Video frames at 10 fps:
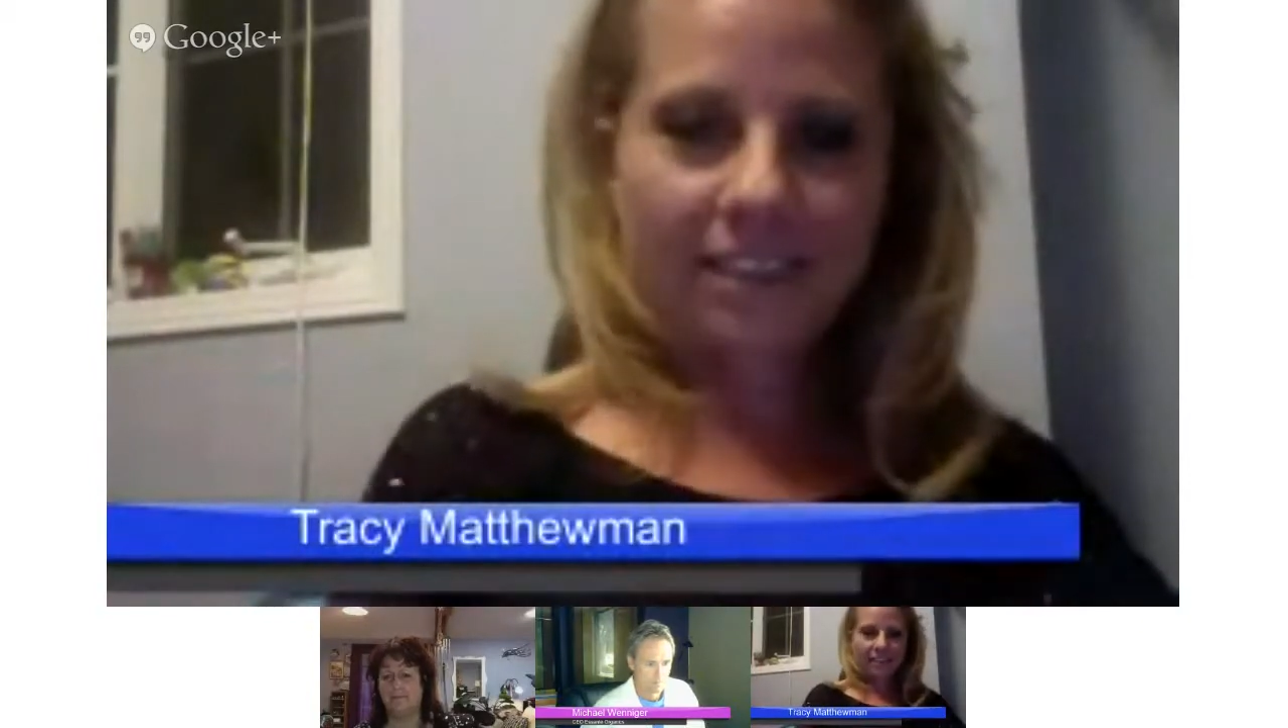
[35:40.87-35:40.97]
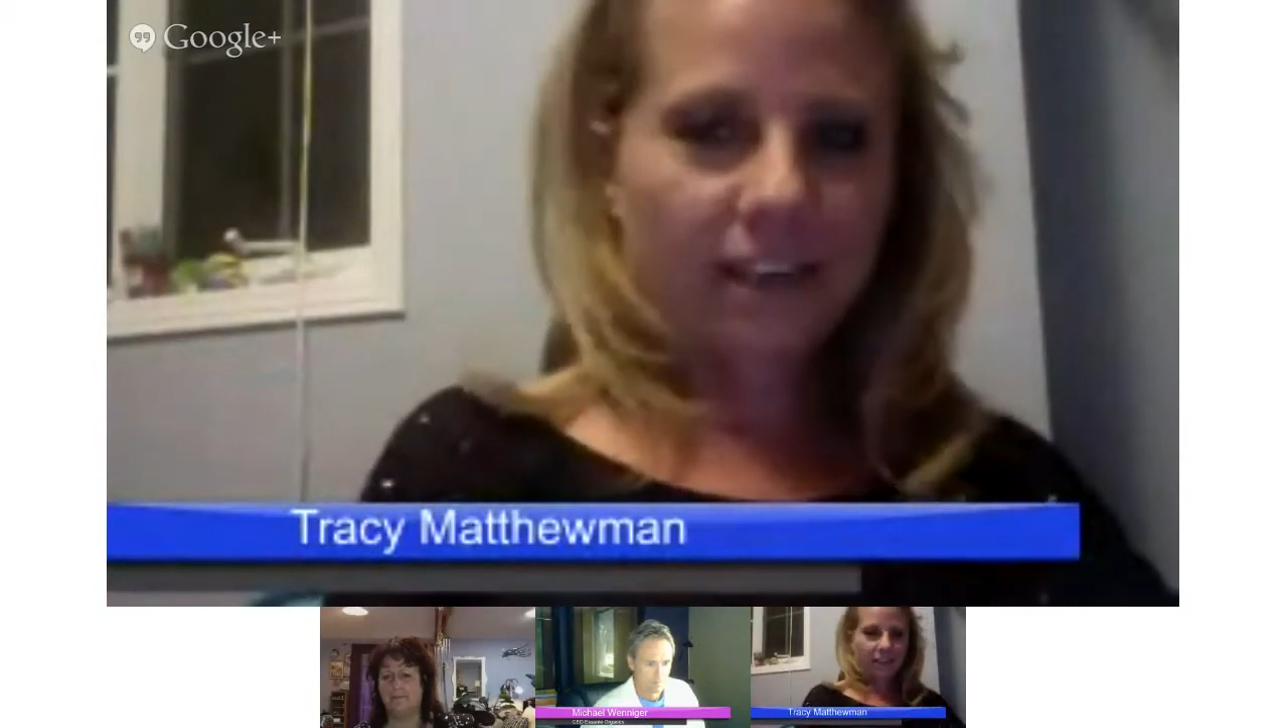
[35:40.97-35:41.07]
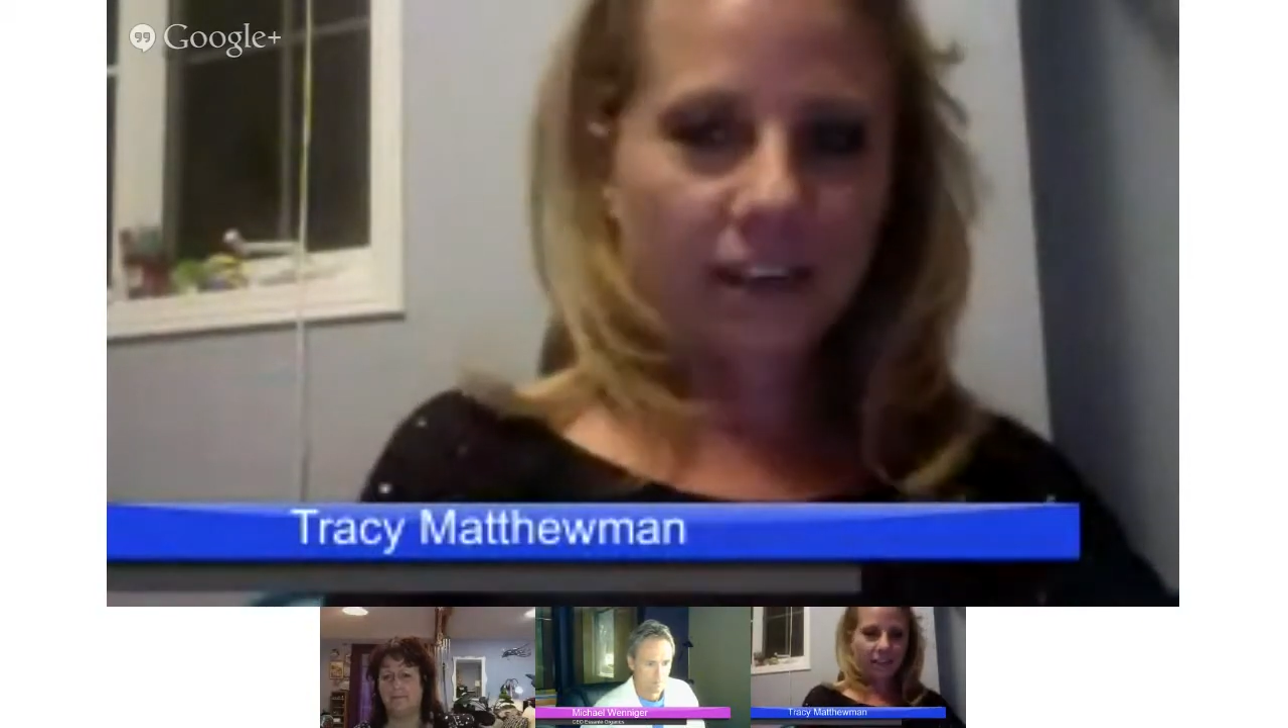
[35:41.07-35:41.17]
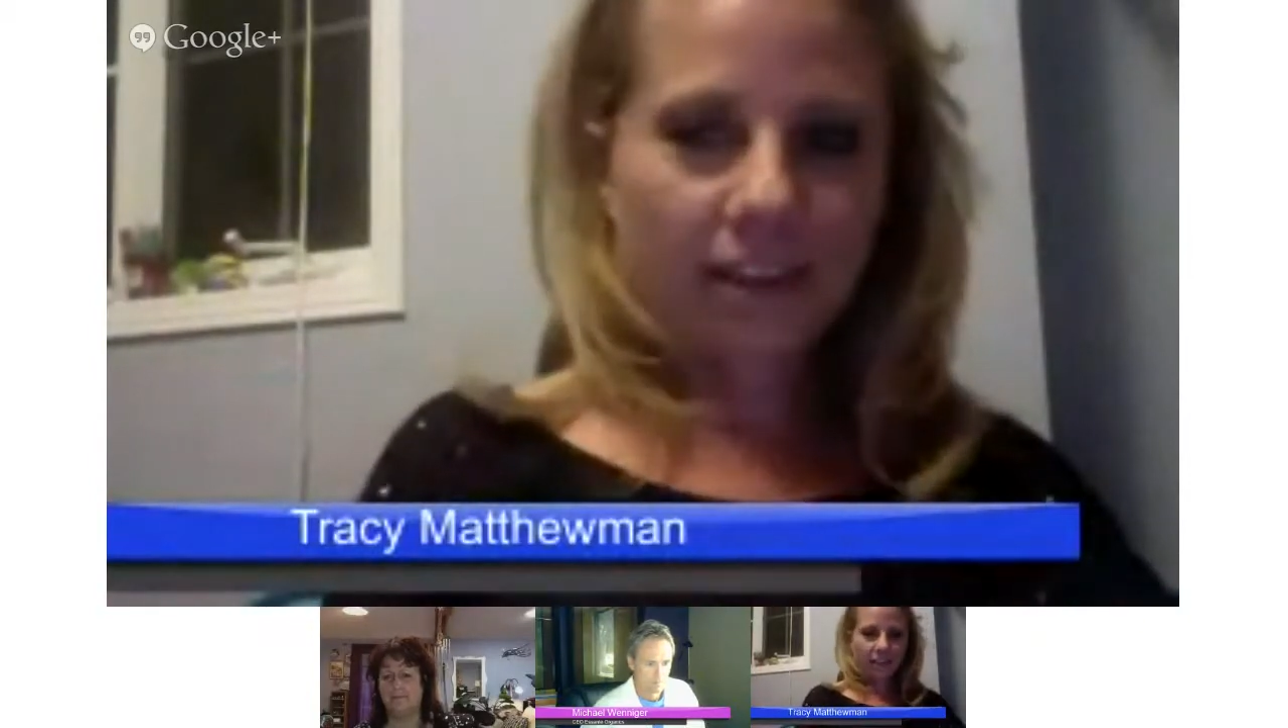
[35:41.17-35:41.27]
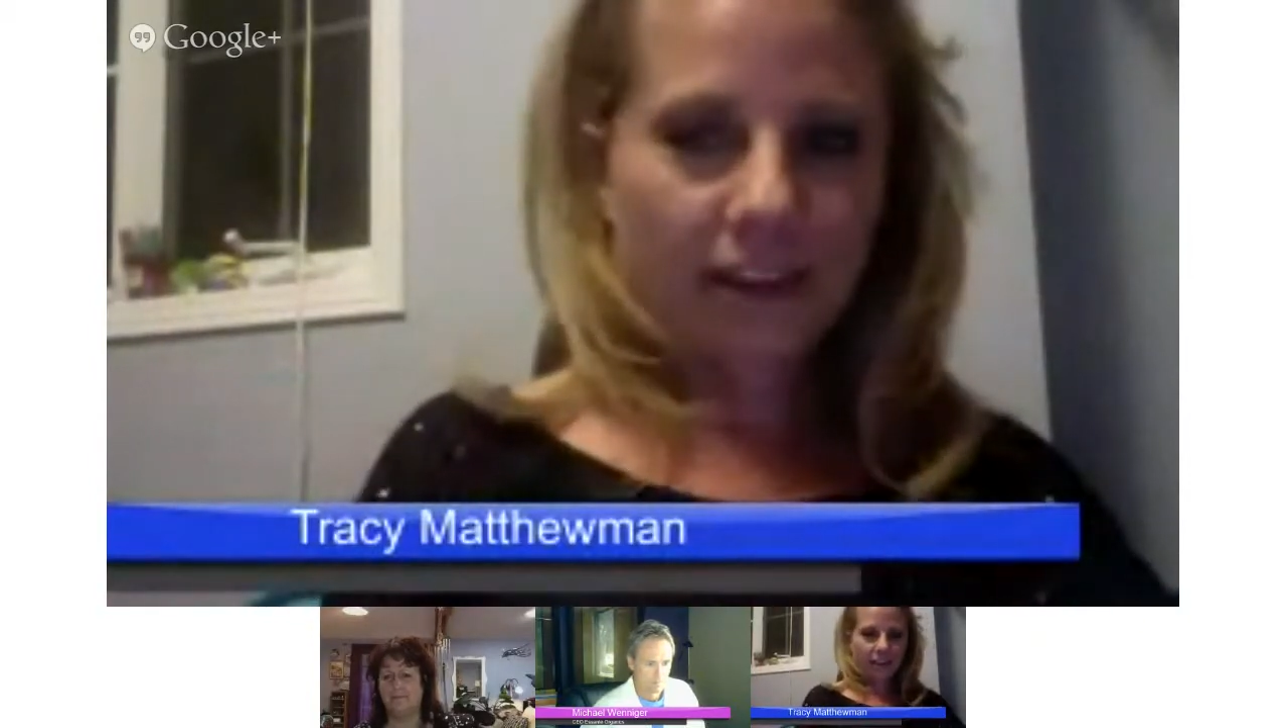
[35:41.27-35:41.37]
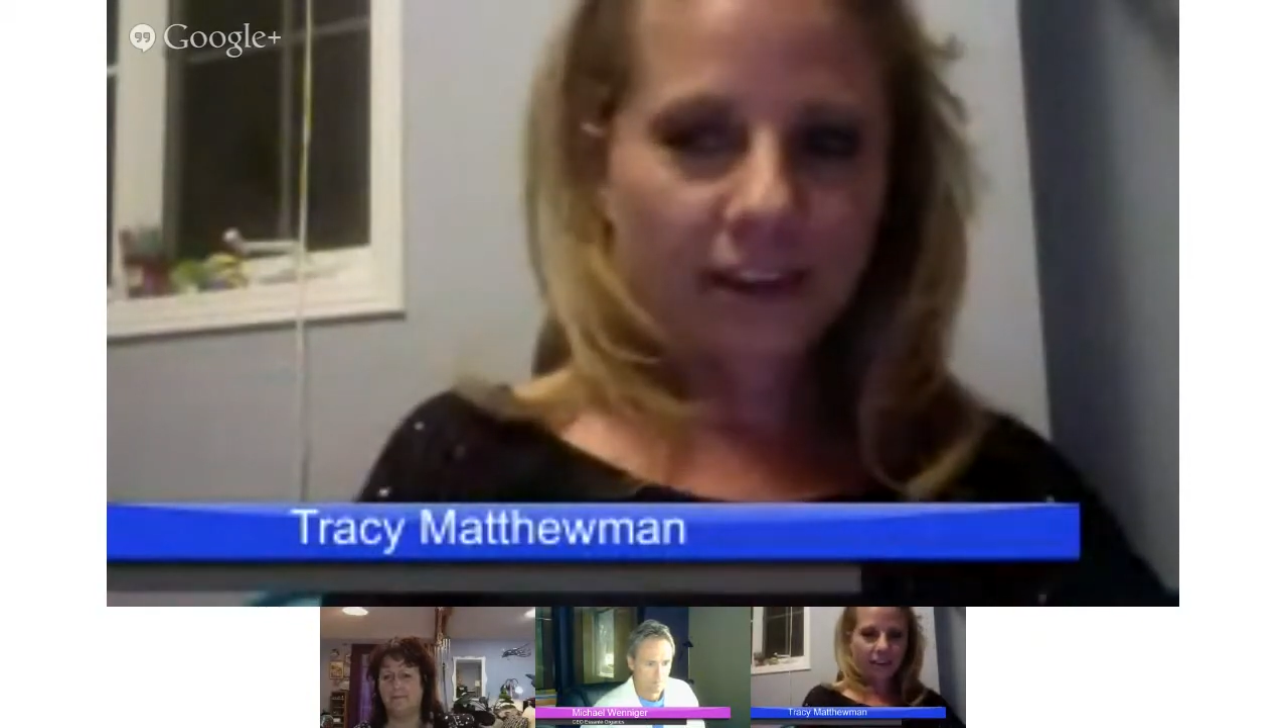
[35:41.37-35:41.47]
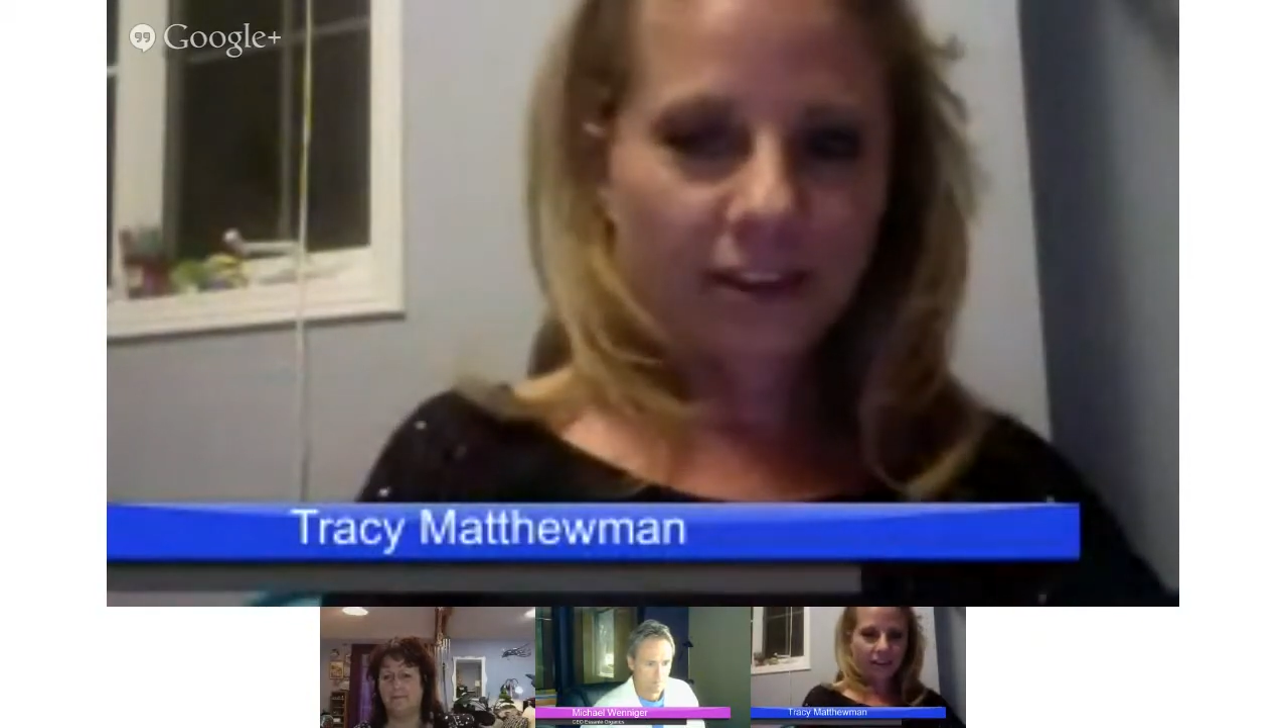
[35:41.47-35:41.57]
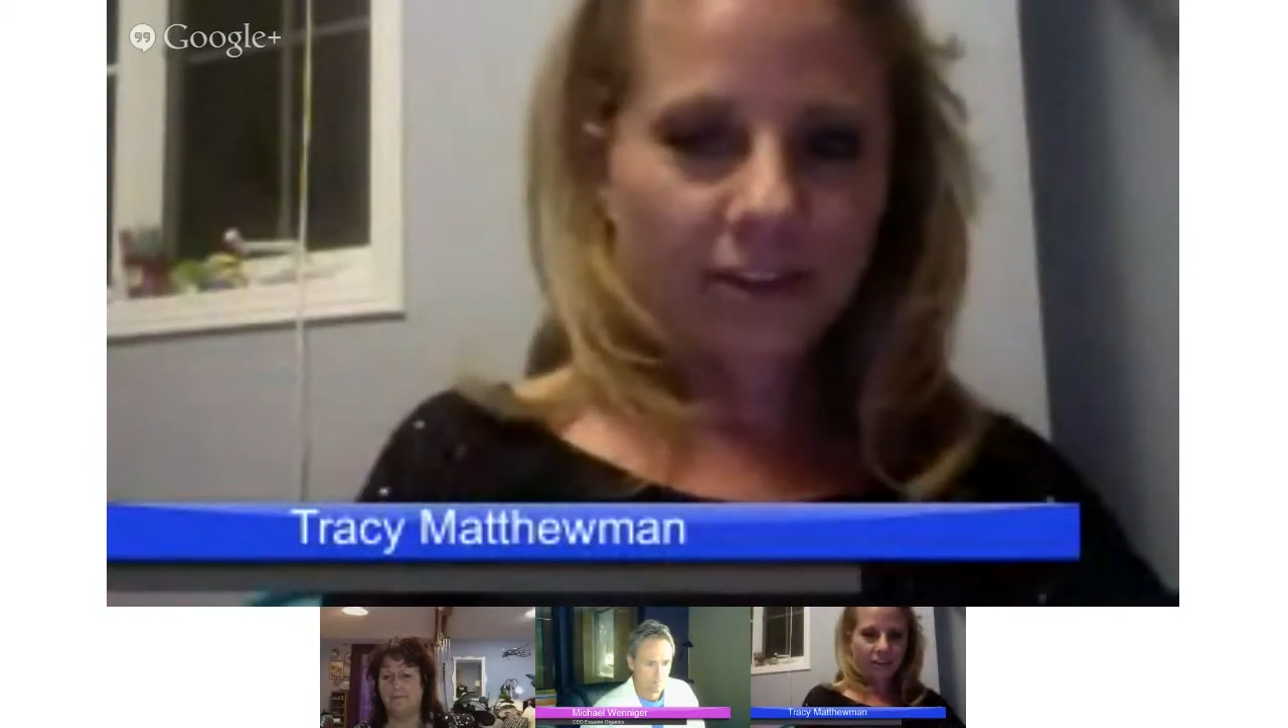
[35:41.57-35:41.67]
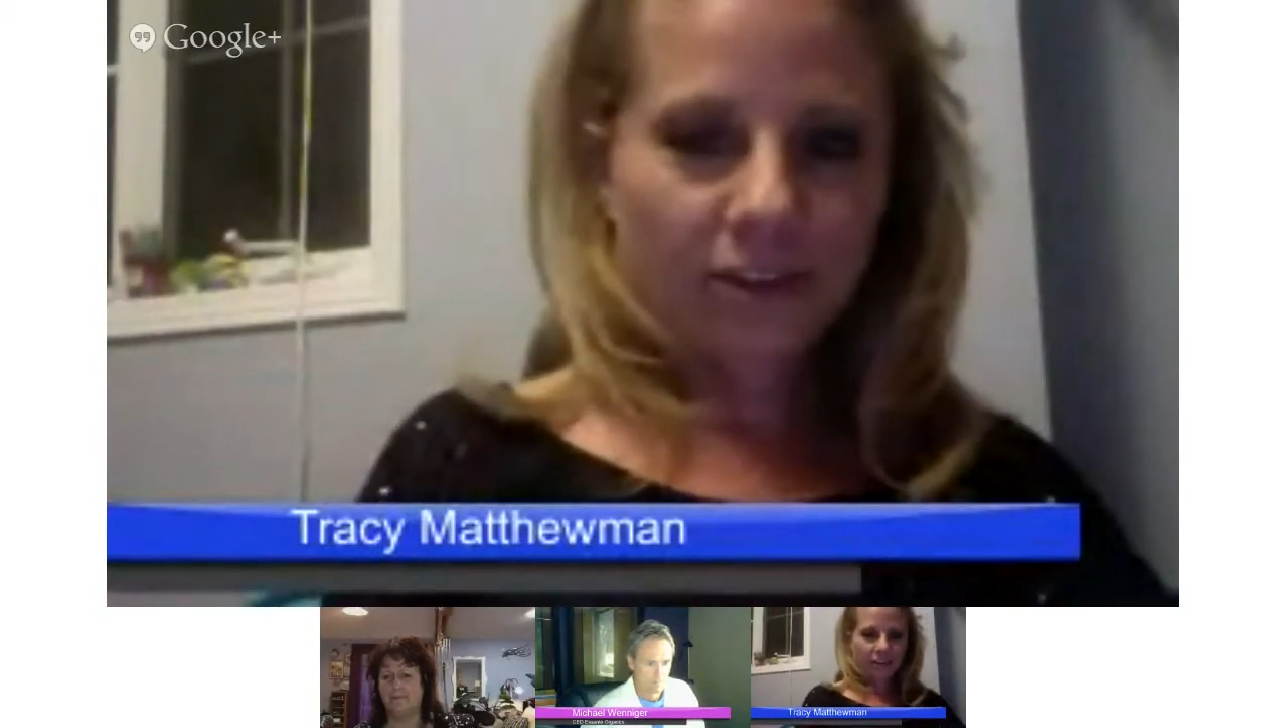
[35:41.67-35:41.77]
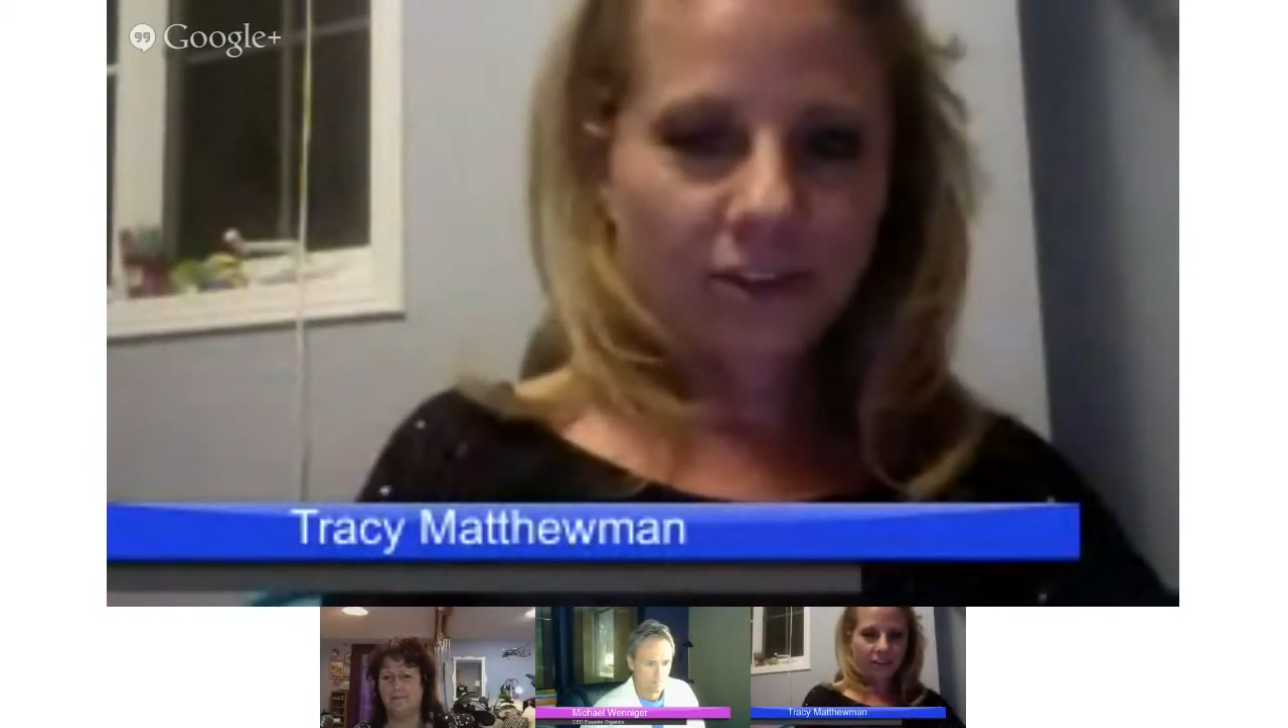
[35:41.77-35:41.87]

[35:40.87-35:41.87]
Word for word: nothing